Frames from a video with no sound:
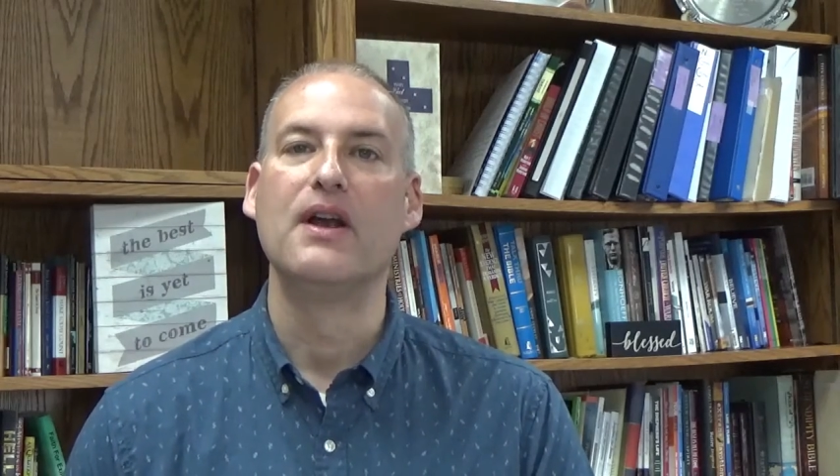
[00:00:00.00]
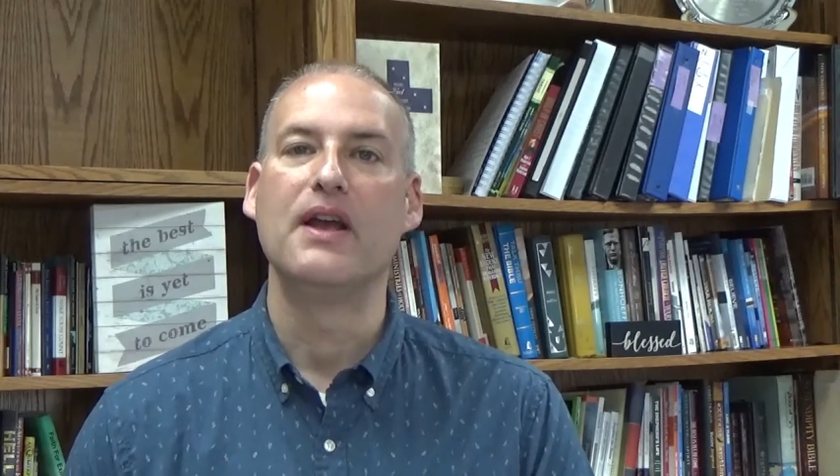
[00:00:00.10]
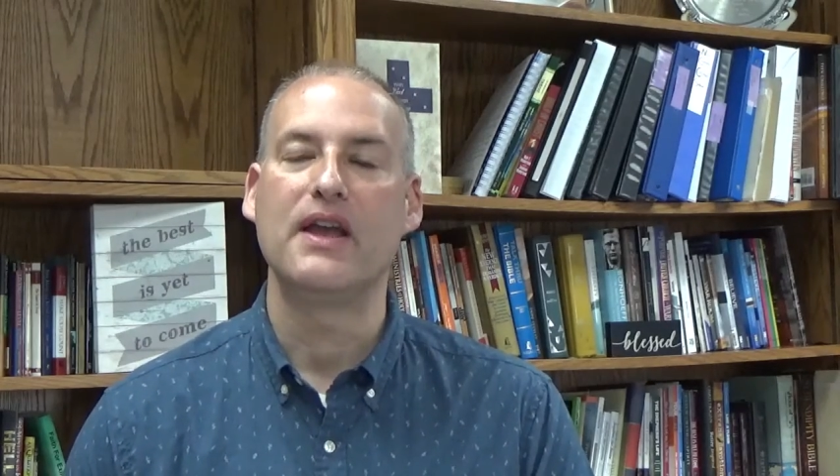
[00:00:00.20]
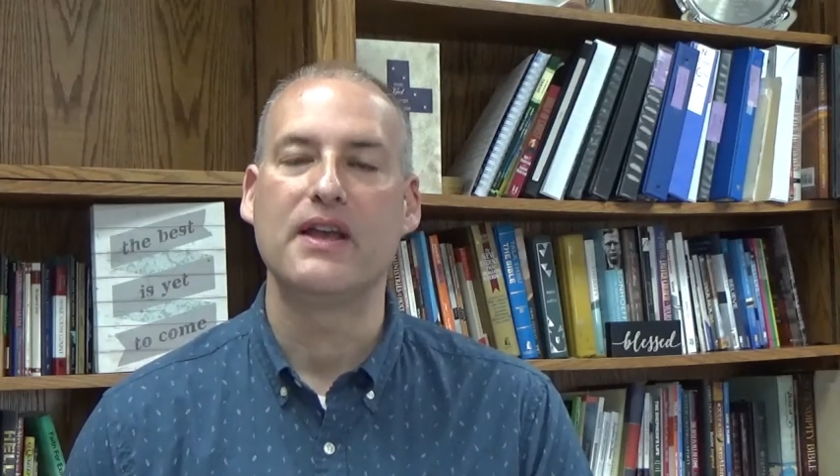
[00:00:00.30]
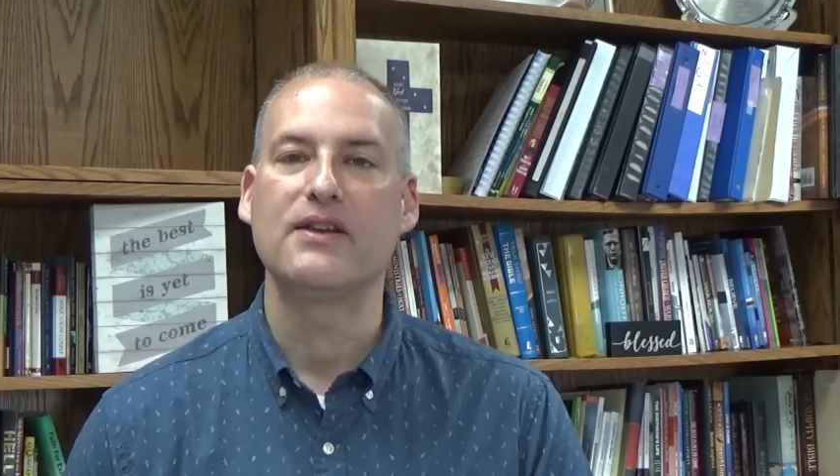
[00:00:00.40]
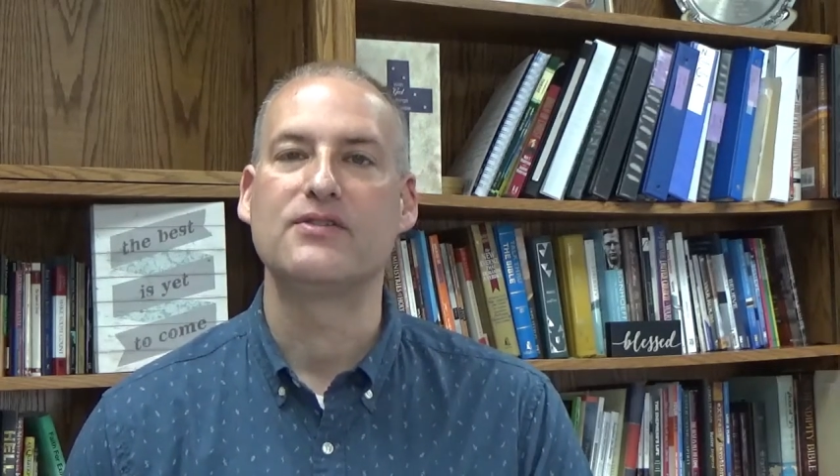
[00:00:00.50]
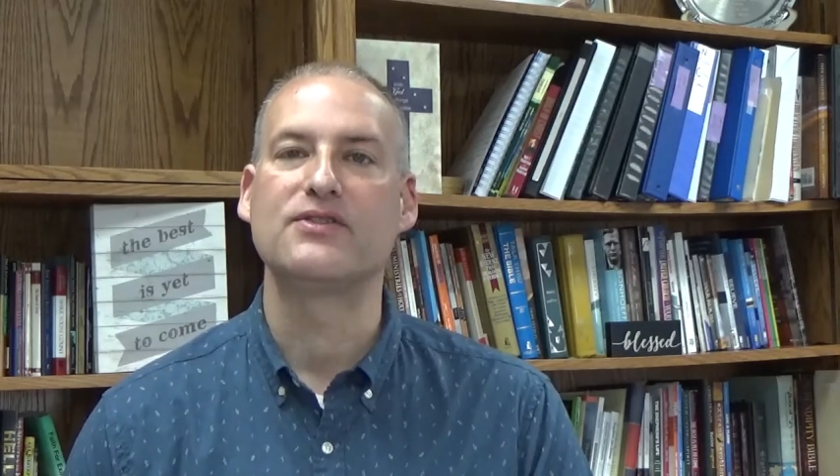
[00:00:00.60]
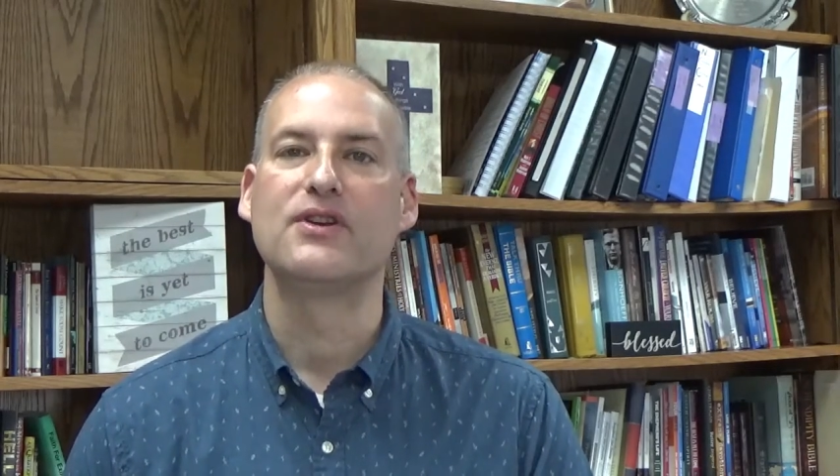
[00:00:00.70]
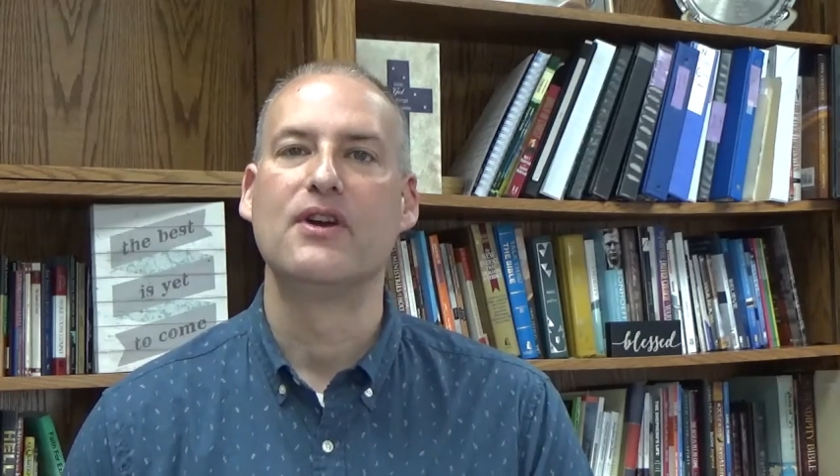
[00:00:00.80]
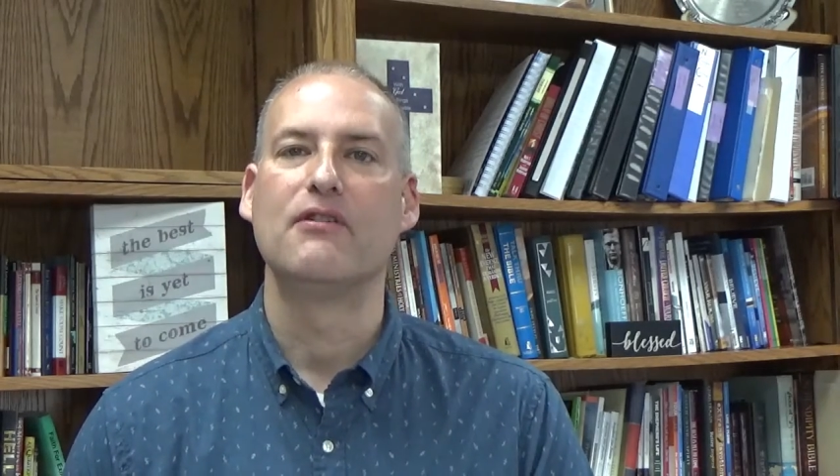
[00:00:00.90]

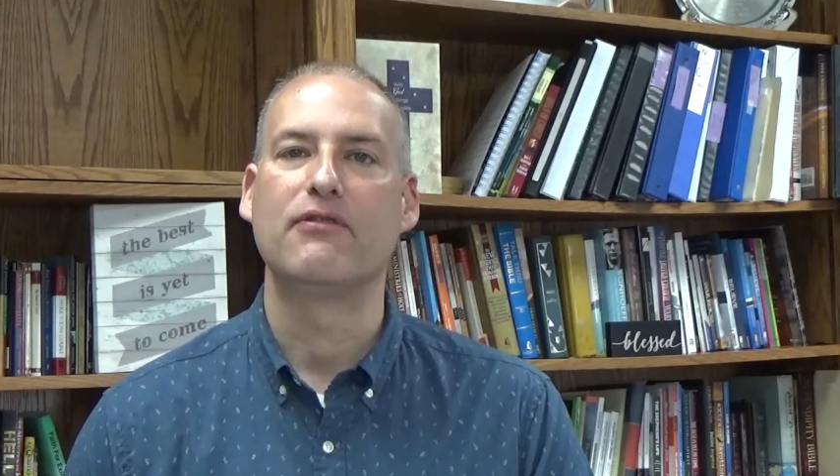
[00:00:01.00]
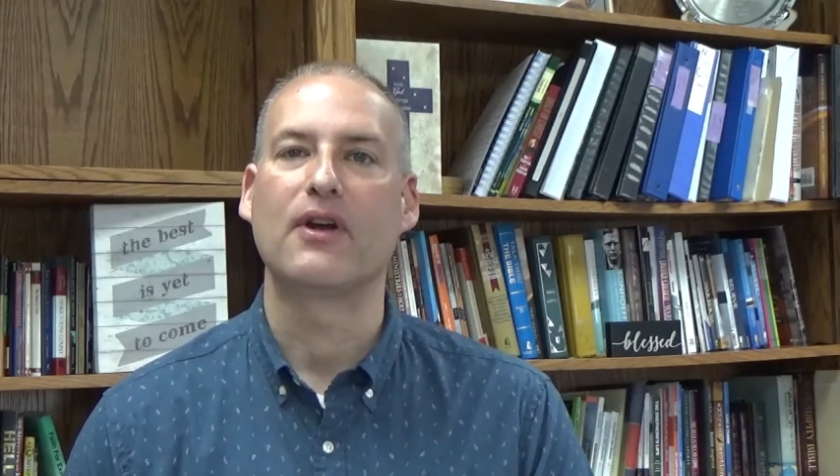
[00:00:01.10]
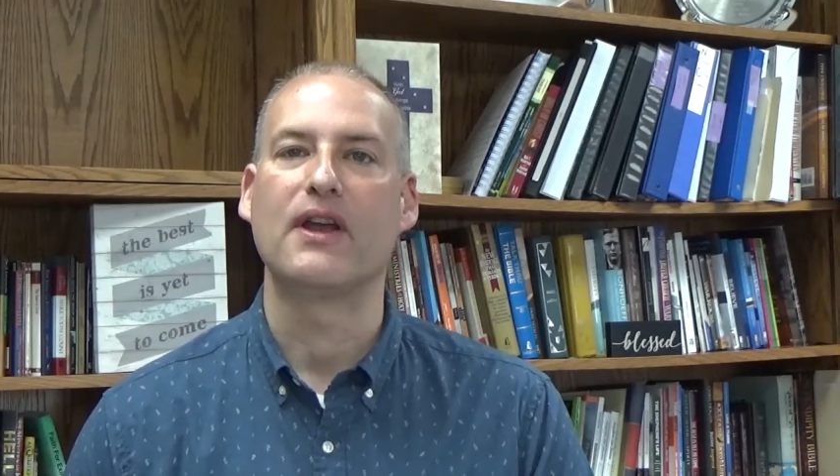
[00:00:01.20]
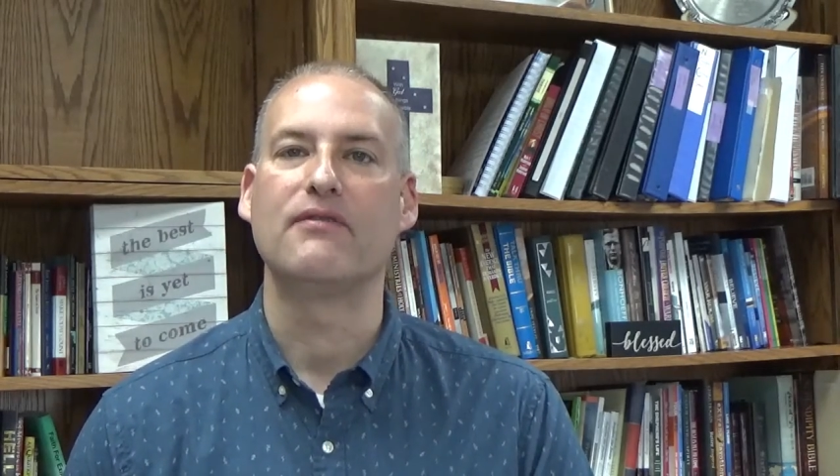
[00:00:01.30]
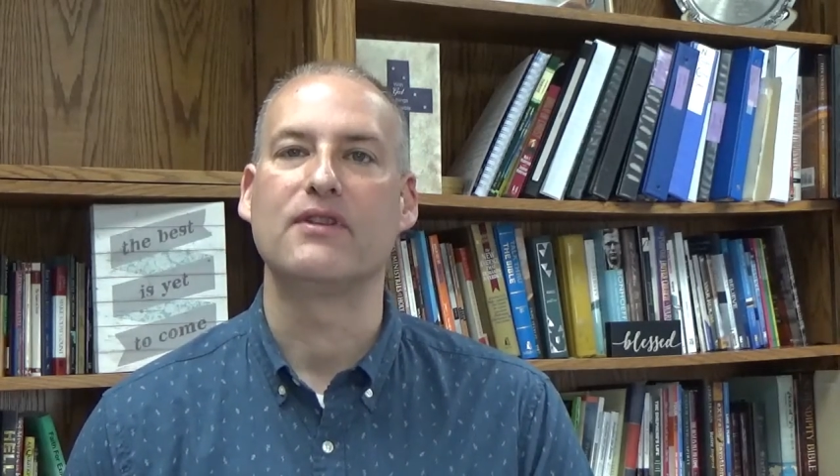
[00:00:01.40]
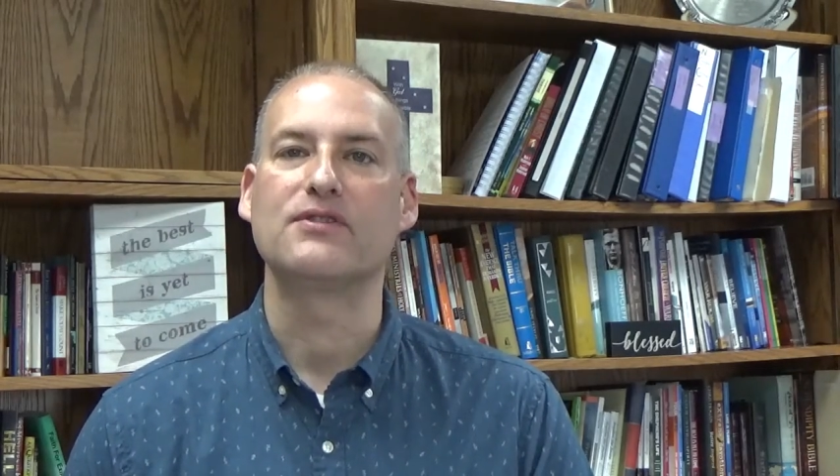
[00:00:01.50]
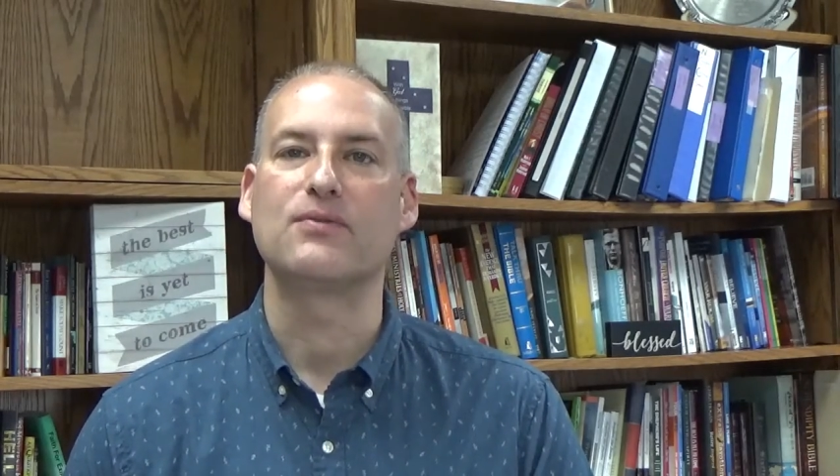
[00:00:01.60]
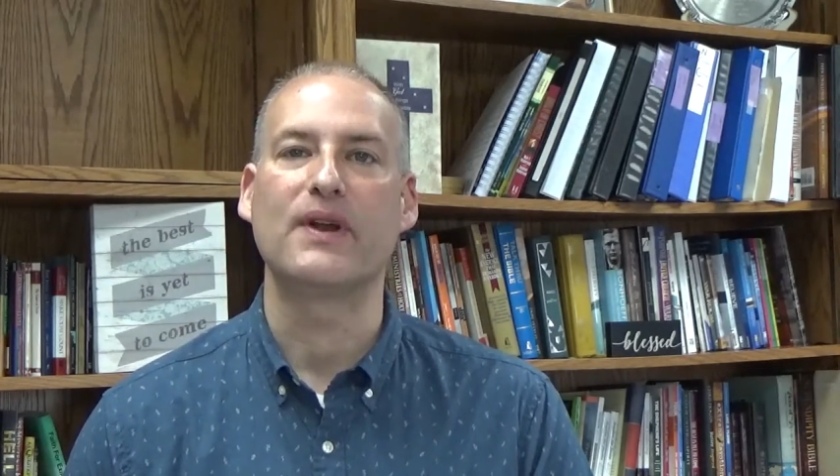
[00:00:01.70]
his forgiveness.